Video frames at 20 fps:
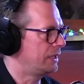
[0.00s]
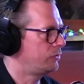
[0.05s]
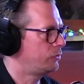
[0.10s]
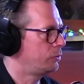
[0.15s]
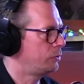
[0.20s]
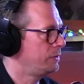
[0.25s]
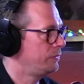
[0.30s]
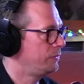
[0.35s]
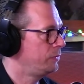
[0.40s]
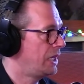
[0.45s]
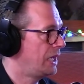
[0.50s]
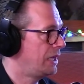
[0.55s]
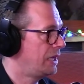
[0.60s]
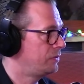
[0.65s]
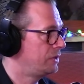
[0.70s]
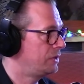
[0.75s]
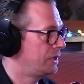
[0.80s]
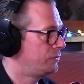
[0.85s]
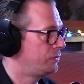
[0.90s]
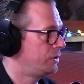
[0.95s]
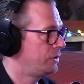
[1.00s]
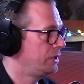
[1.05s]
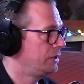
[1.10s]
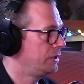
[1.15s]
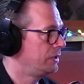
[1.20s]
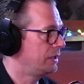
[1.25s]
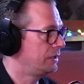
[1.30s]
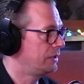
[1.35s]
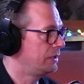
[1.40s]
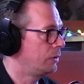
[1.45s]
So if you have to have training
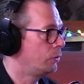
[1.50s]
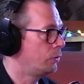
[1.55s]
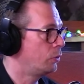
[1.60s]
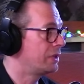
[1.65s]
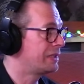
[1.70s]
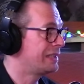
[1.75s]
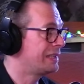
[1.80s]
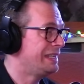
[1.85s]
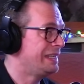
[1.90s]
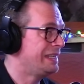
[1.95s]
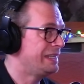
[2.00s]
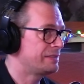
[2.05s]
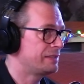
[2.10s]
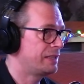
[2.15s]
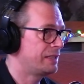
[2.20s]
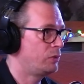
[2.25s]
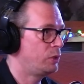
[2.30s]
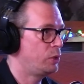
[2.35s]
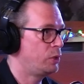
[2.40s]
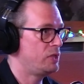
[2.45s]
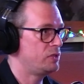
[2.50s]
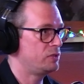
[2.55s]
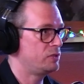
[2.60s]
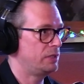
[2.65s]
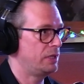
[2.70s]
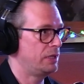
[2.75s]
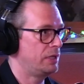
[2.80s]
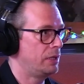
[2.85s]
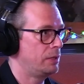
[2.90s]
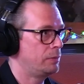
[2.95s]
data or at least evaluation
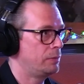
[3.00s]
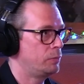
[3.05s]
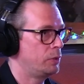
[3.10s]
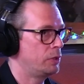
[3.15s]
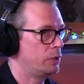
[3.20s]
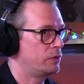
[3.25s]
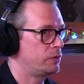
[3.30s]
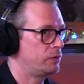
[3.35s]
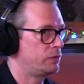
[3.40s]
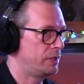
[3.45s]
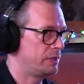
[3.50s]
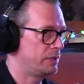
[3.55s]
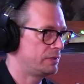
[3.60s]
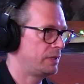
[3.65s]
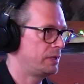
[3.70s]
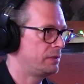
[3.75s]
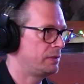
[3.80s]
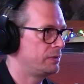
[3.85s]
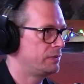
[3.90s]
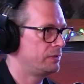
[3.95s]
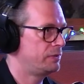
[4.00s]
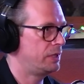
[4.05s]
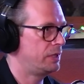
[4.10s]
data, because as Anders said,